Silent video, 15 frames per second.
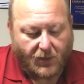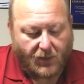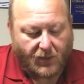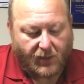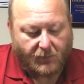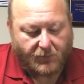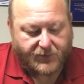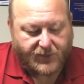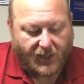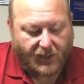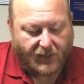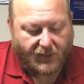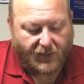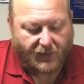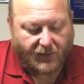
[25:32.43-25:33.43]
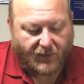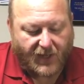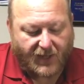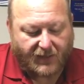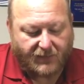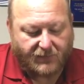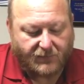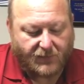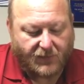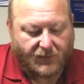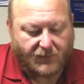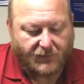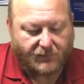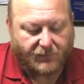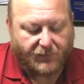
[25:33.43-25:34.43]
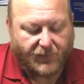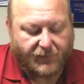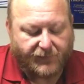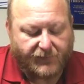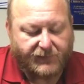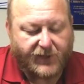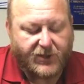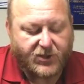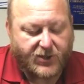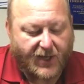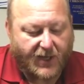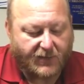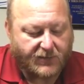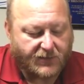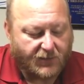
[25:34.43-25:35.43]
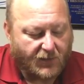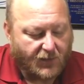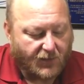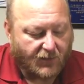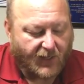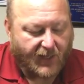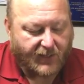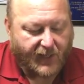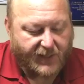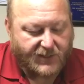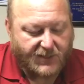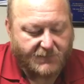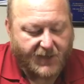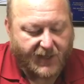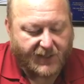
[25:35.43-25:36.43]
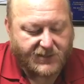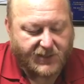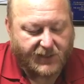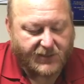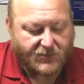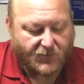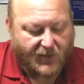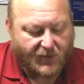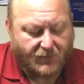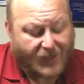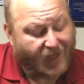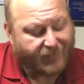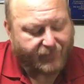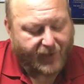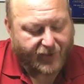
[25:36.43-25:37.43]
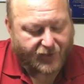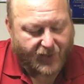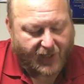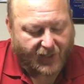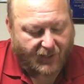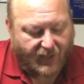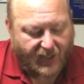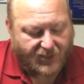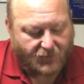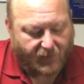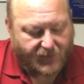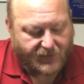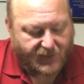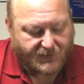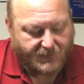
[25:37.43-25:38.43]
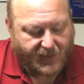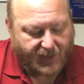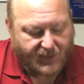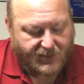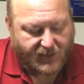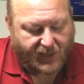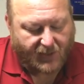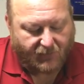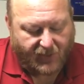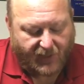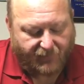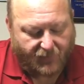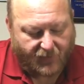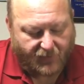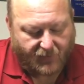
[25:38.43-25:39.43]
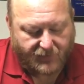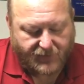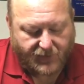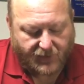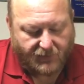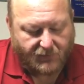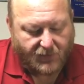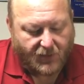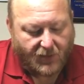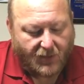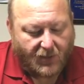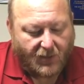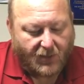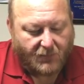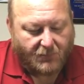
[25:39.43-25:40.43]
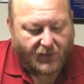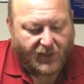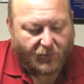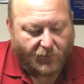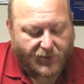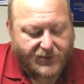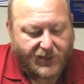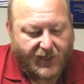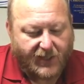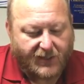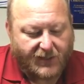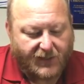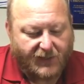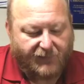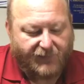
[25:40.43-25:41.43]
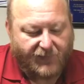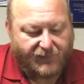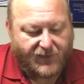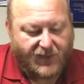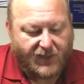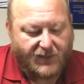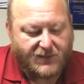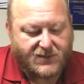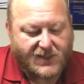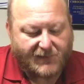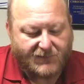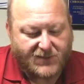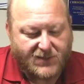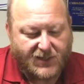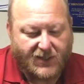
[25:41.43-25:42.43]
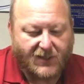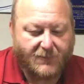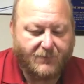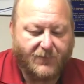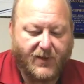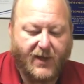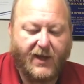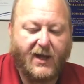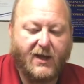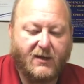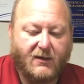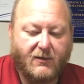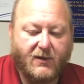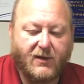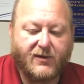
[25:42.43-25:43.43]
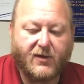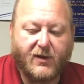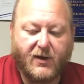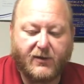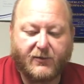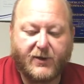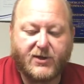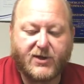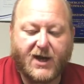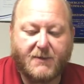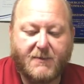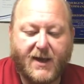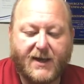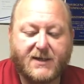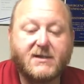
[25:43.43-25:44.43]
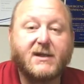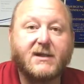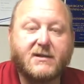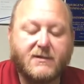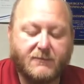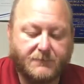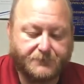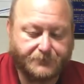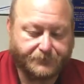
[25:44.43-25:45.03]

It will take the Glock, the 15 shot, Glock 19 magazine as well. I have not tried a Glock 26 magazine. I don't have one of those here. But it will take the 15, 17, and the 33 shot magazines.